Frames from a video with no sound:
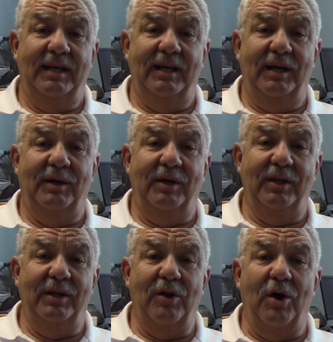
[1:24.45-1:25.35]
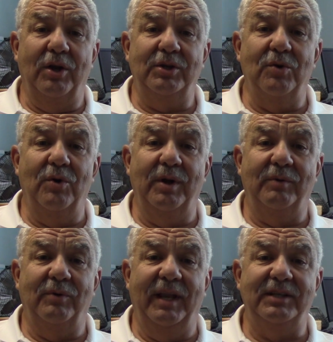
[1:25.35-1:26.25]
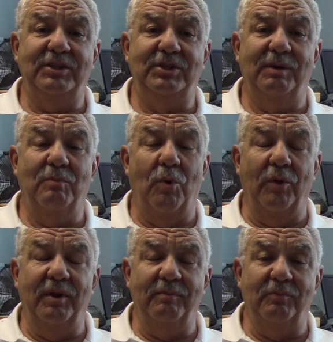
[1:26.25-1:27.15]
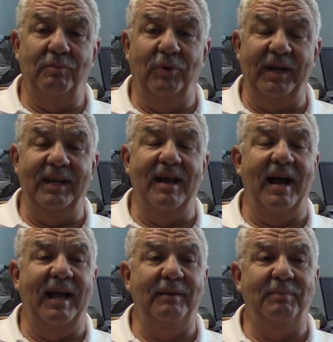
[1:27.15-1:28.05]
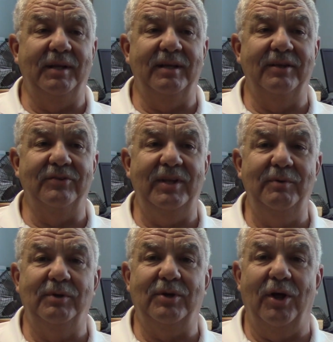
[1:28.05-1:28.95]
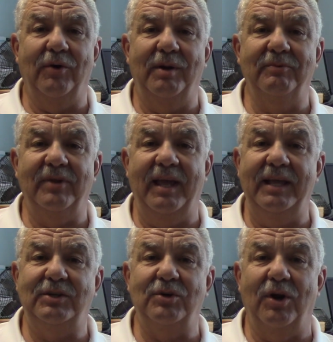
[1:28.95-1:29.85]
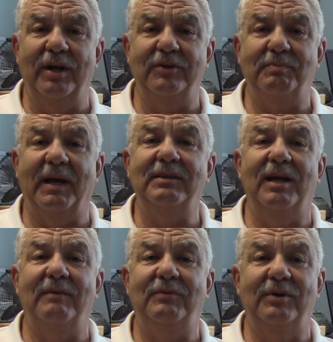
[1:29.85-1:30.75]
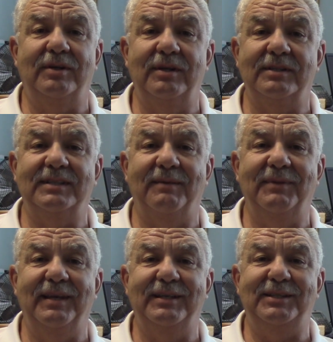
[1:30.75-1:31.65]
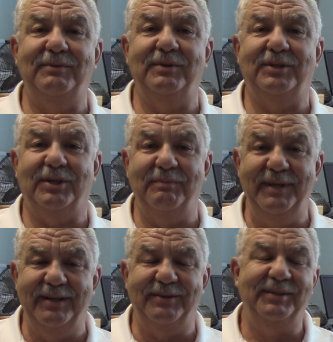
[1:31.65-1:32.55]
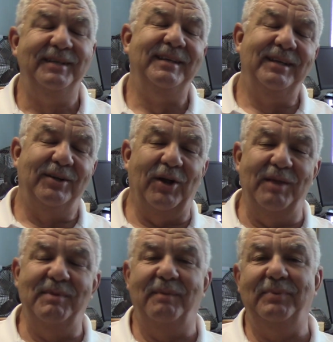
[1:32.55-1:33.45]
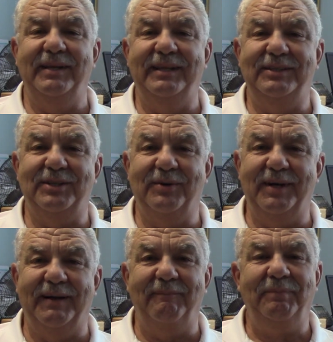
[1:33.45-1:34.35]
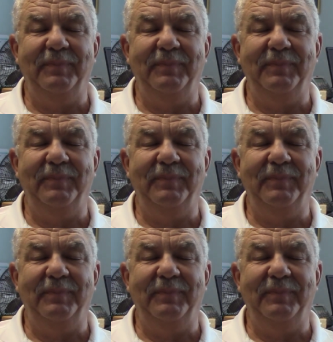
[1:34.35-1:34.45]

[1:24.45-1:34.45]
an ongoing relationship more than Rick and I, because he would call her up and say, "Hey Charlotte, it's about time for you to cook something," and she would cook a meal, call him up, and he'd show up.